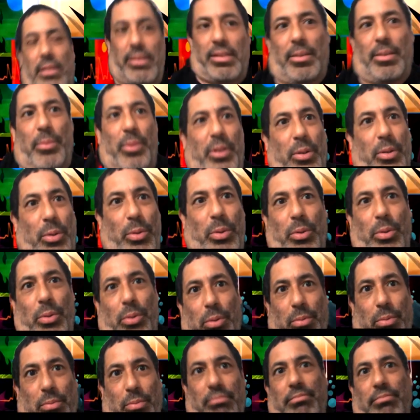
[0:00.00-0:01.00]
someone
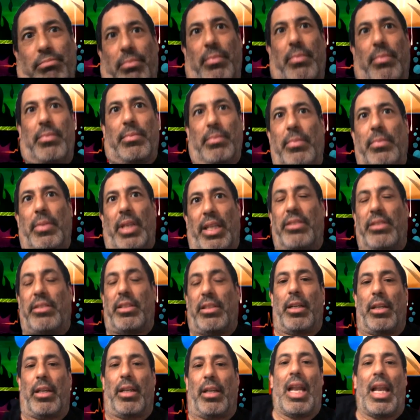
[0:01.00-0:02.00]
who has
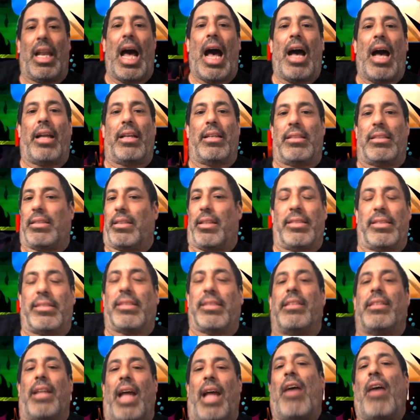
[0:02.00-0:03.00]
done a lot
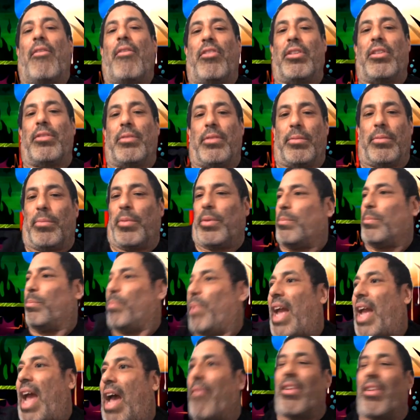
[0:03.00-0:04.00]
doesn't have
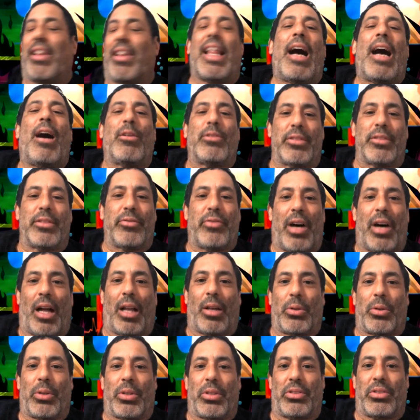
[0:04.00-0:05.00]
may have 1,000
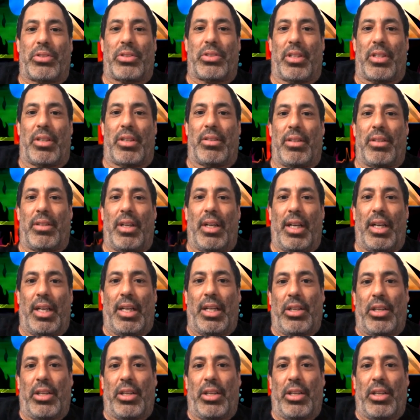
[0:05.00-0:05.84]
followers, you know?